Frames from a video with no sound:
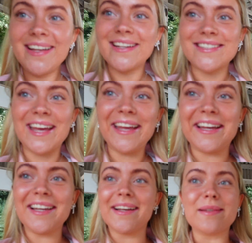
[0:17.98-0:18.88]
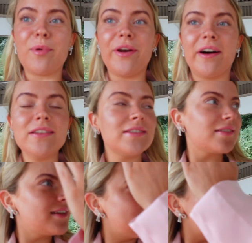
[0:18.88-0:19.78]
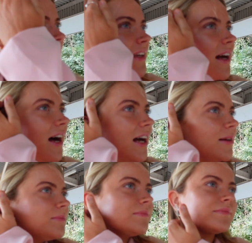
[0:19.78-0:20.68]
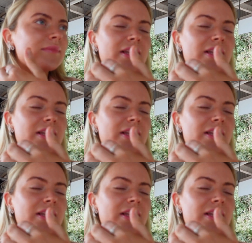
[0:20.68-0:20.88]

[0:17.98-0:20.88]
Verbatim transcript: It's here. It's upon us. Um,